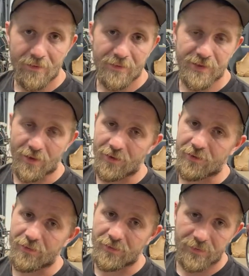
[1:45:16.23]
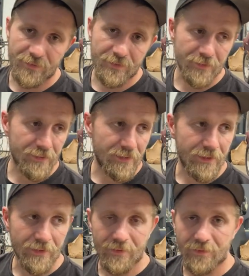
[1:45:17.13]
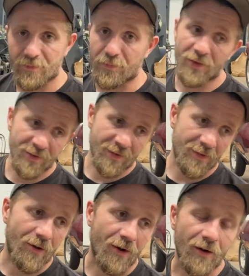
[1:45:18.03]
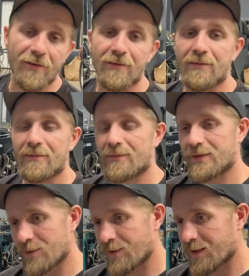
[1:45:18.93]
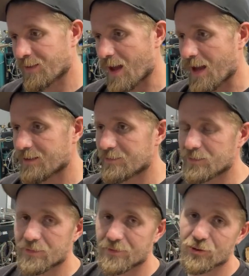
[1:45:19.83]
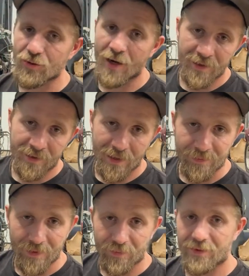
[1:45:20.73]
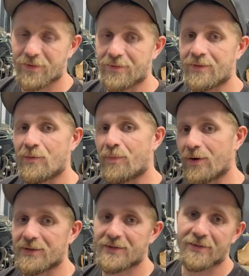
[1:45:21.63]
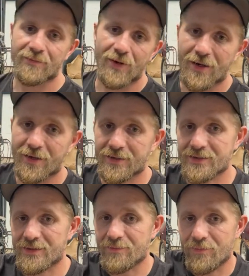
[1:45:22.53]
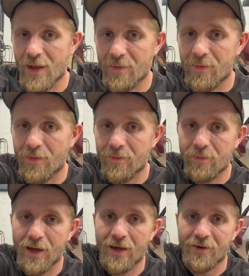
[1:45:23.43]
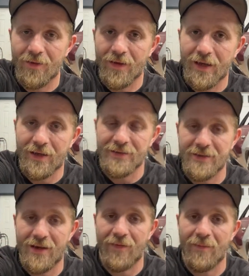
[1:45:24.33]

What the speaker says: So building the car, doing that, trying to come up with new parts and products and blah blah blah blah blah and all that kind of stuff.